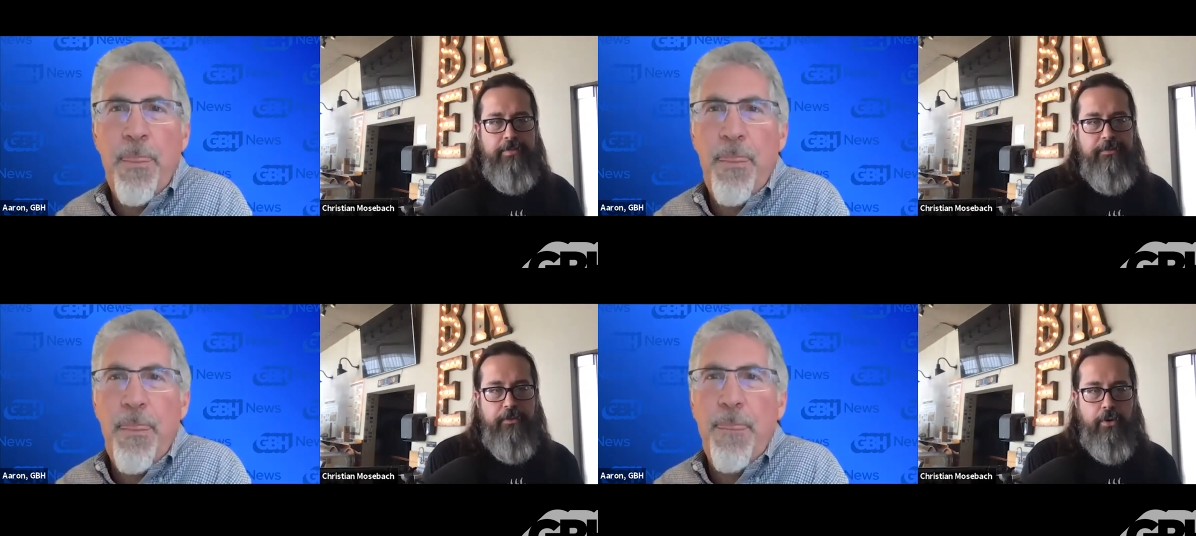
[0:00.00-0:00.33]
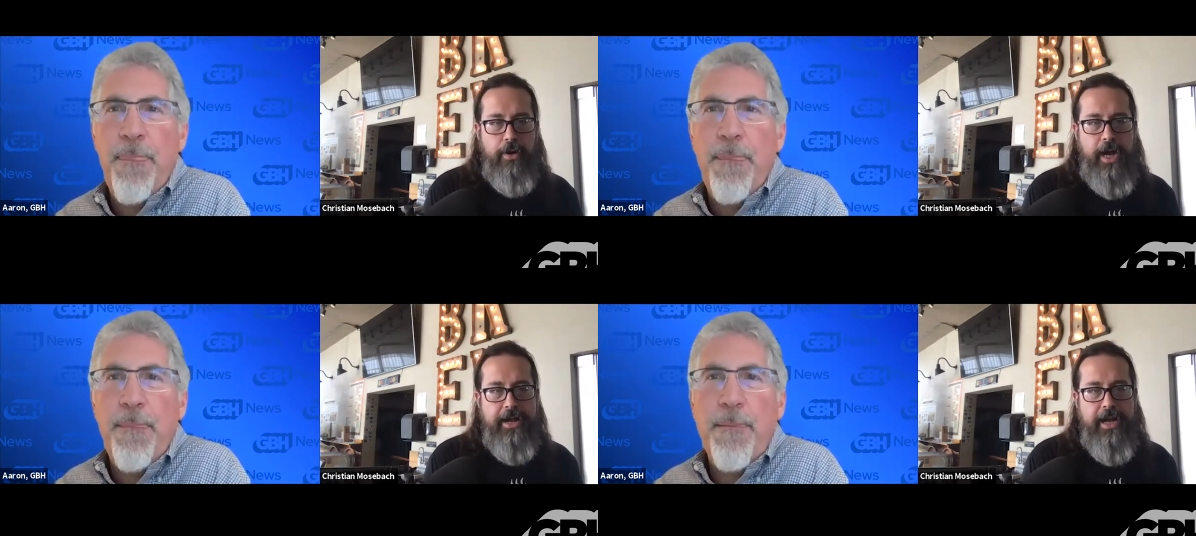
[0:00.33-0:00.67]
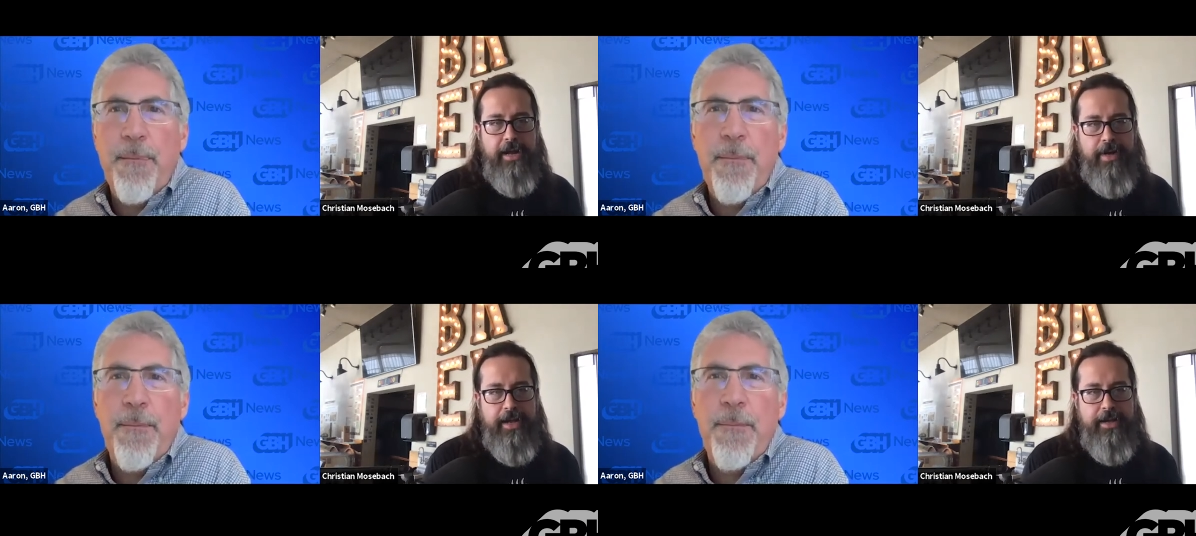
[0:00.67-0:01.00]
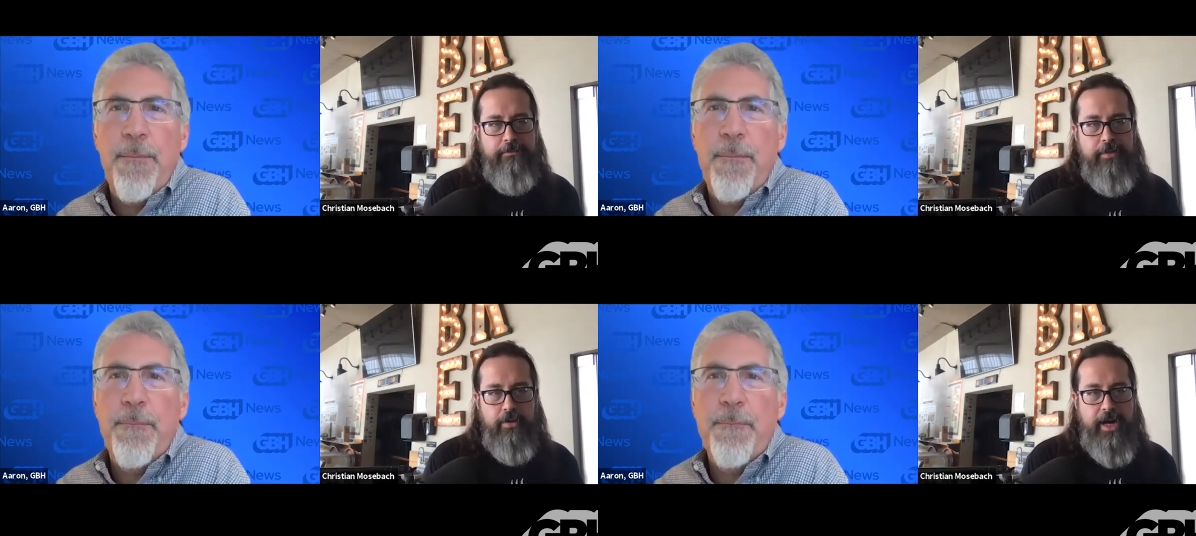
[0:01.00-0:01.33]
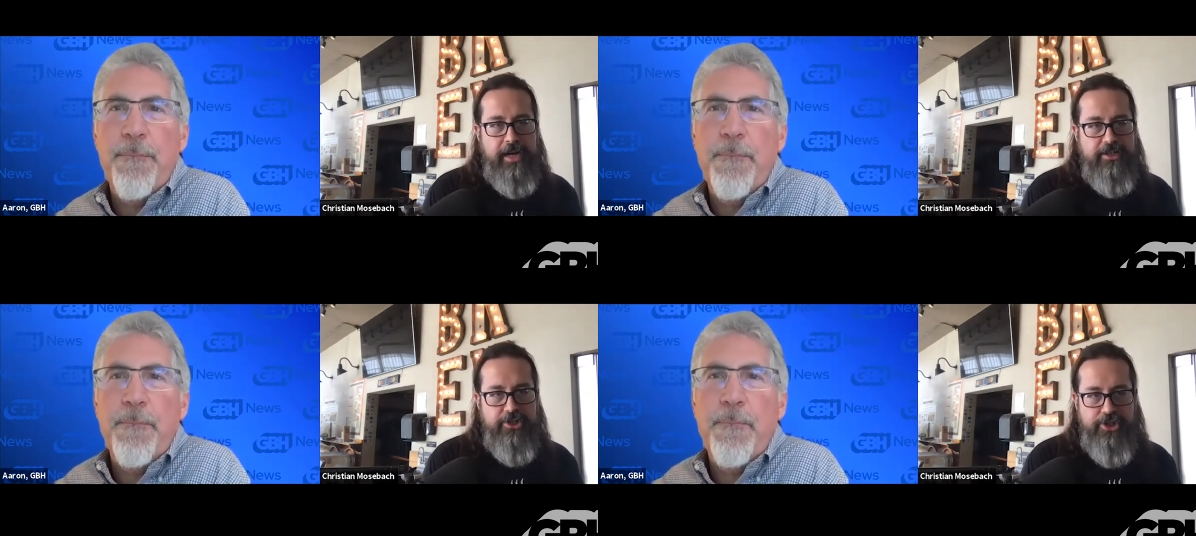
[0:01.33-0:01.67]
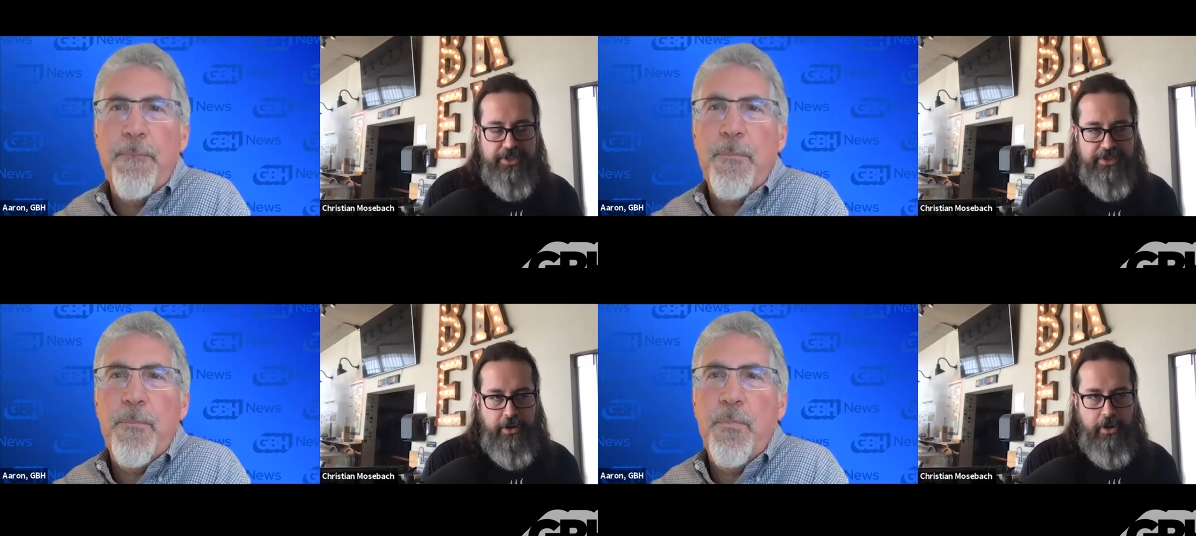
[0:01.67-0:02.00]
Speaker 1: uh, before I got my
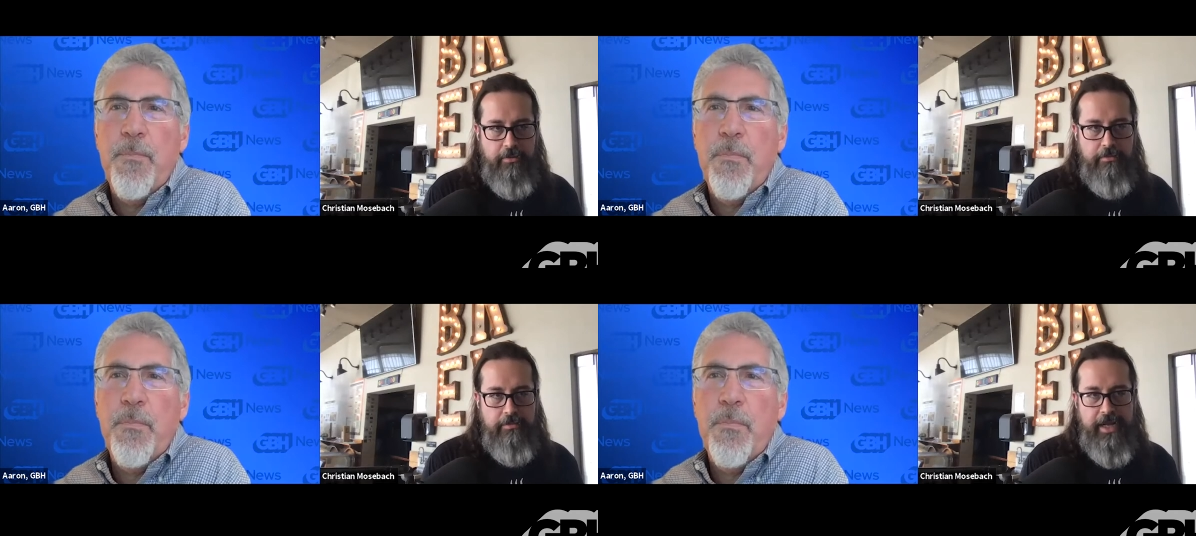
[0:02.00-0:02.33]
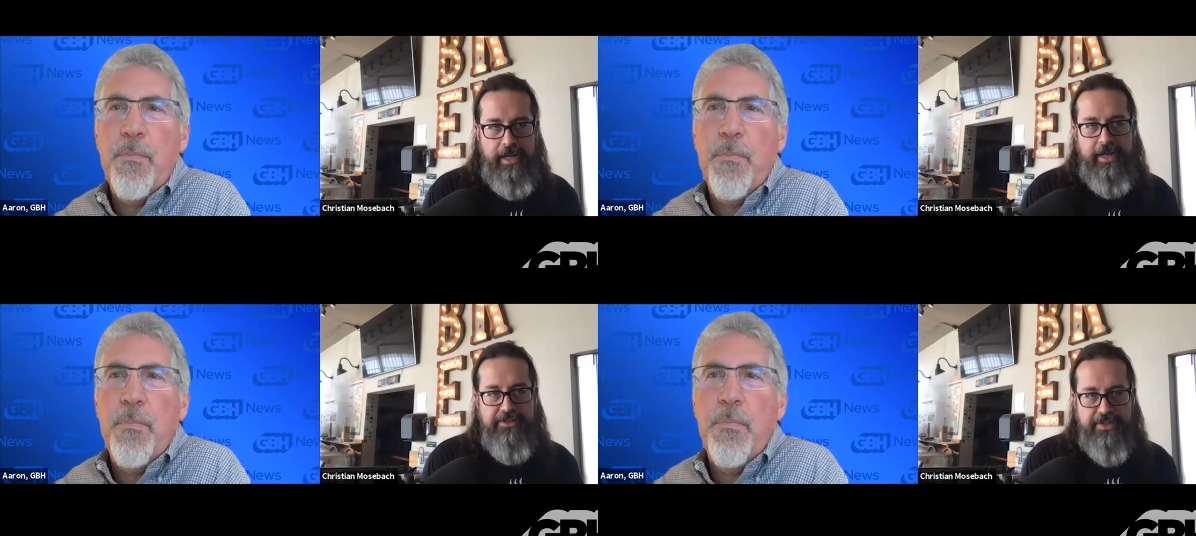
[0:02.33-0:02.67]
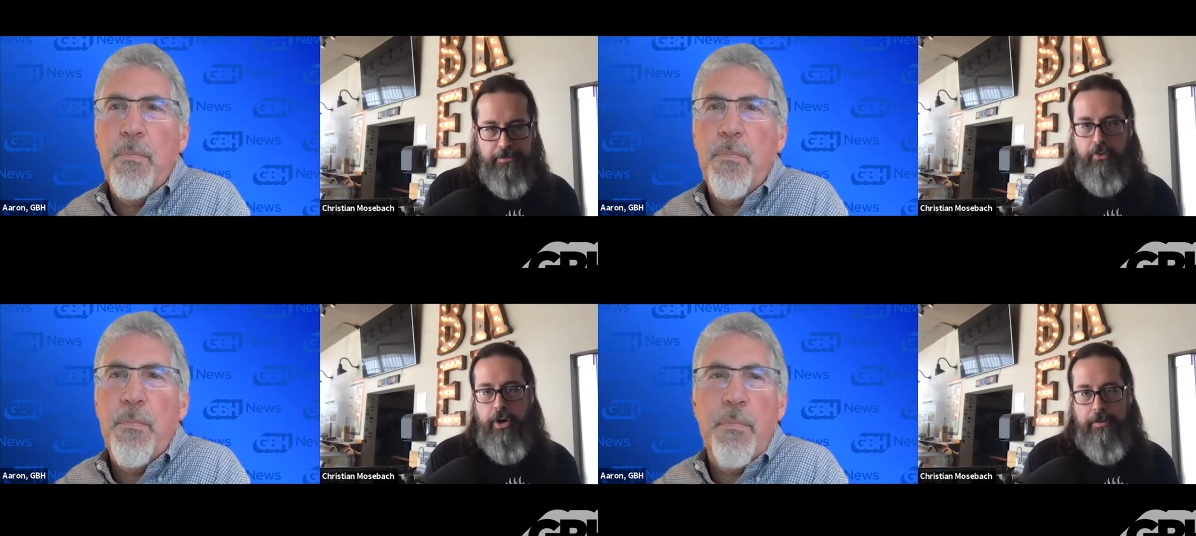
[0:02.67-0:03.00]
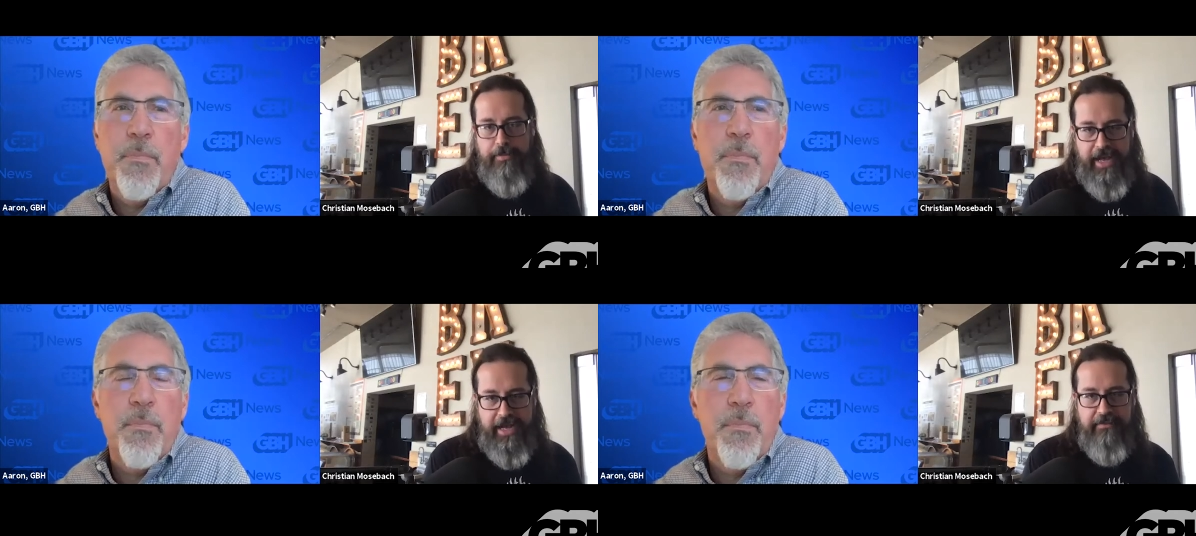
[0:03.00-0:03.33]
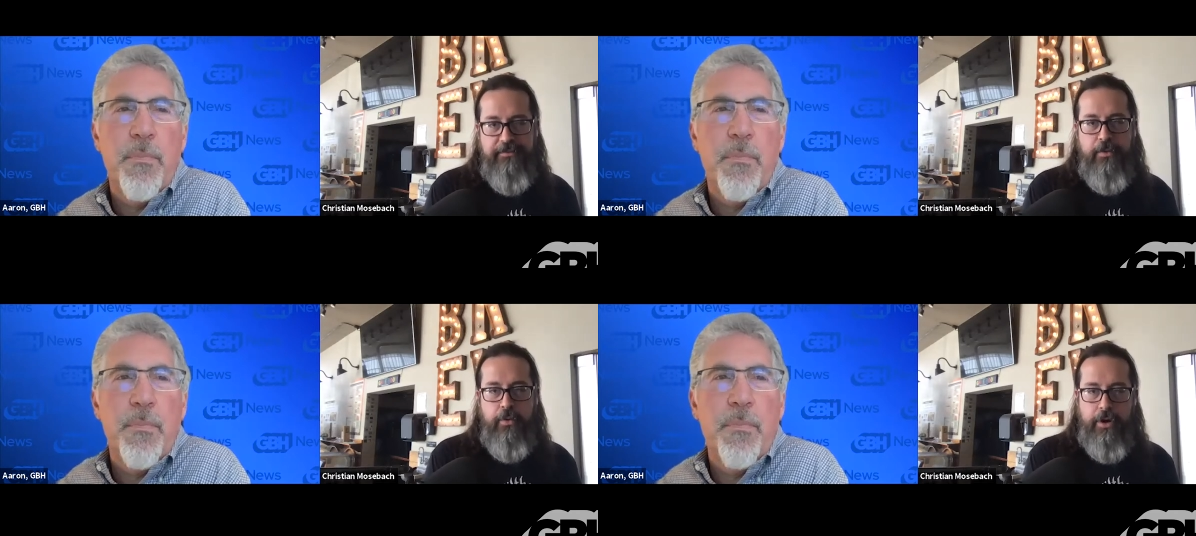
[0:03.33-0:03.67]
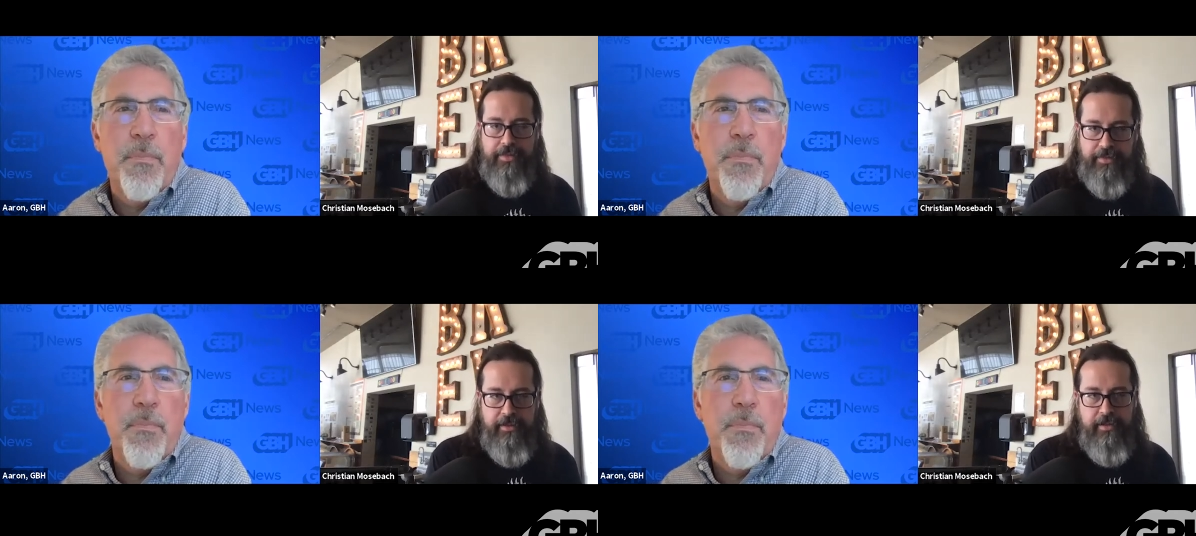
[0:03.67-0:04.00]
little oxygen stone, I used to pour it back
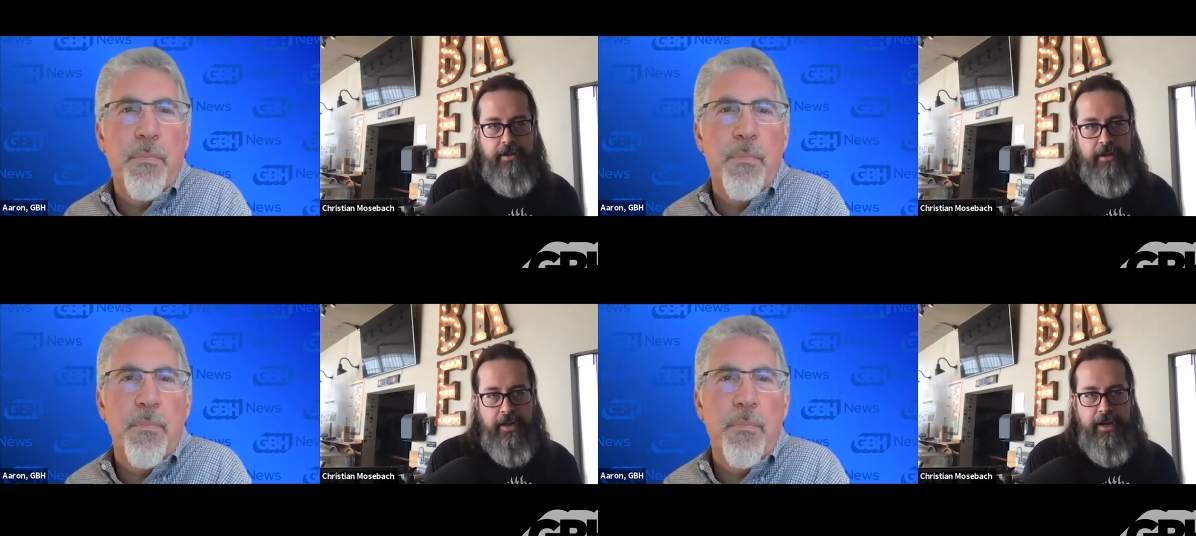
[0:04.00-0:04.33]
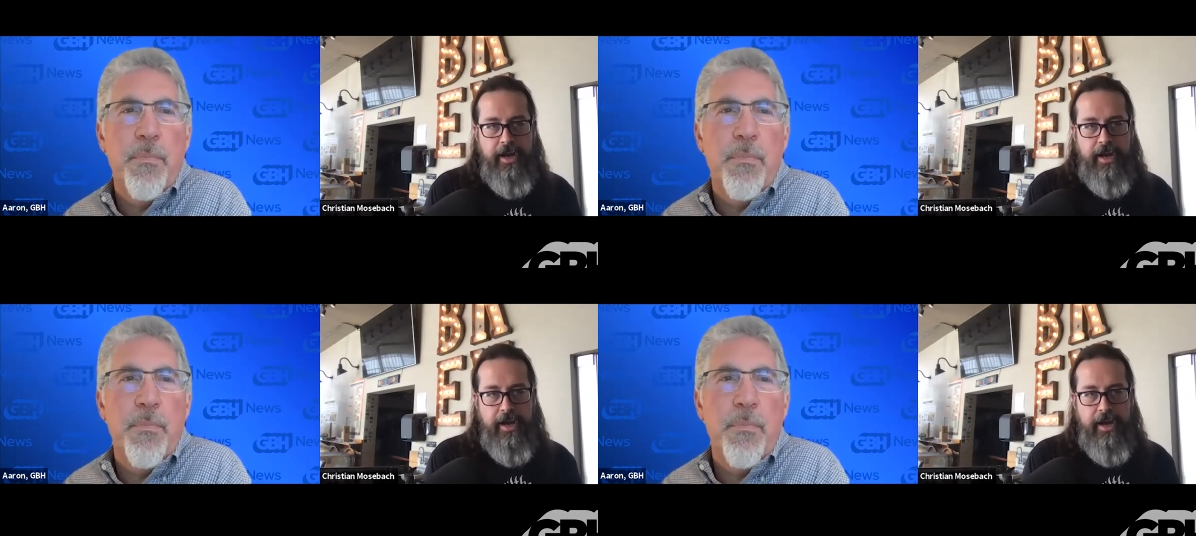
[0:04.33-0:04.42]
and forth.